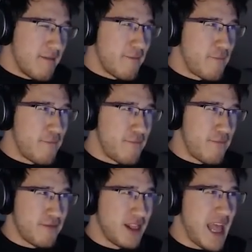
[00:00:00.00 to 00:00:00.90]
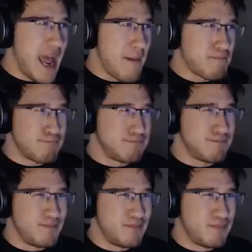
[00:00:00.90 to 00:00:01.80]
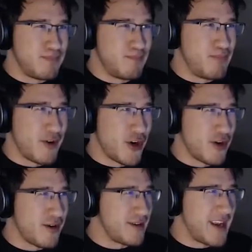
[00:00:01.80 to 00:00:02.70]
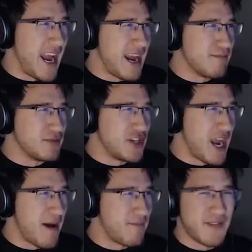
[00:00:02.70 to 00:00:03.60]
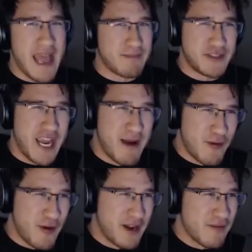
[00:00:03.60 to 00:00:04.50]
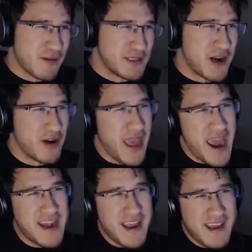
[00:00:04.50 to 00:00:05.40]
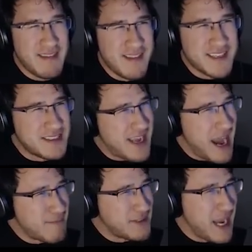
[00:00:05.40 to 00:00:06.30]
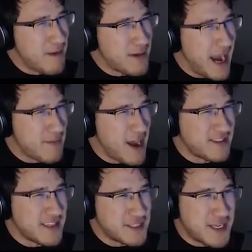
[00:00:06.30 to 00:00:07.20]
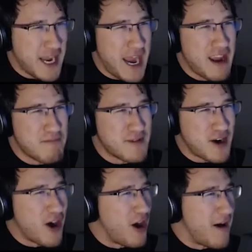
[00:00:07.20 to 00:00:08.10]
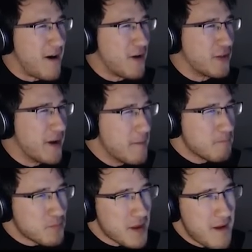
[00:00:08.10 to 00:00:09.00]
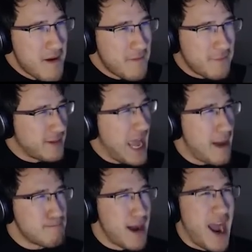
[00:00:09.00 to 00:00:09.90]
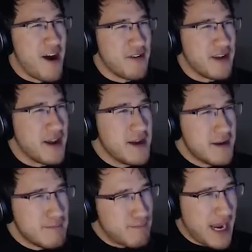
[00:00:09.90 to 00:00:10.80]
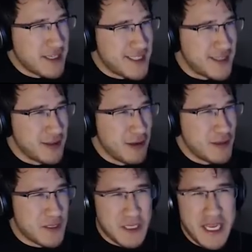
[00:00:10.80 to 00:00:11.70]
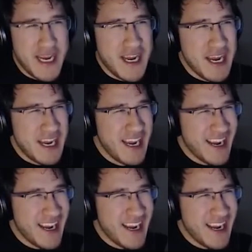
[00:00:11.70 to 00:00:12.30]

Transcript: Flap bird game jam, flap jam, or whatever it was called. And in this game jam came out this game called Flapbound, based loosely.